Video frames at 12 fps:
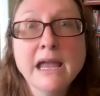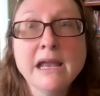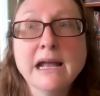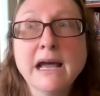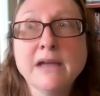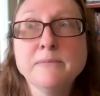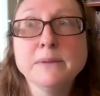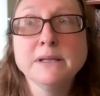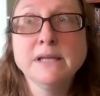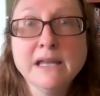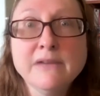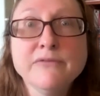And I
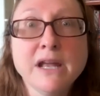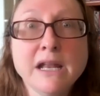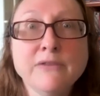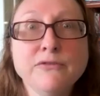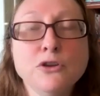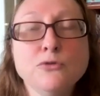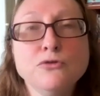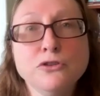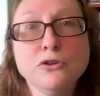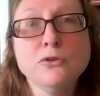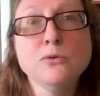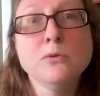believe that if you
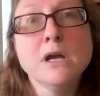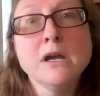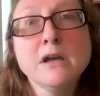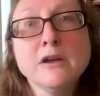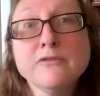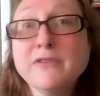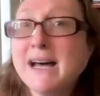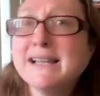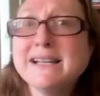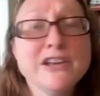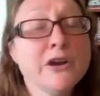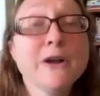do
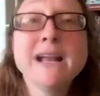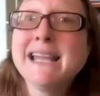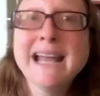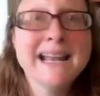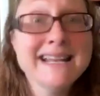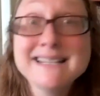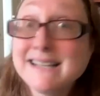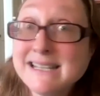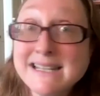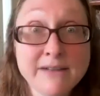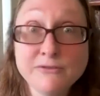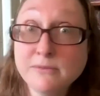volunteer, and again, it
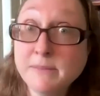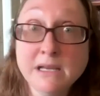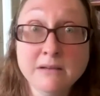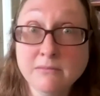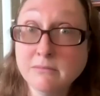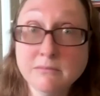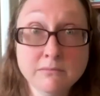doesn't have to be,